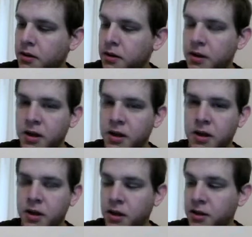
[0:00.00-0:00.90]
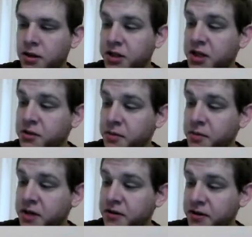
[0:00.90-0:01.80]
the Chinese
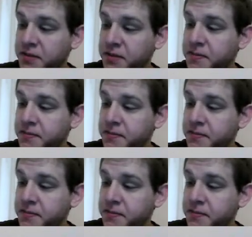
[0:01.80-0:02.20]
remainder theorem,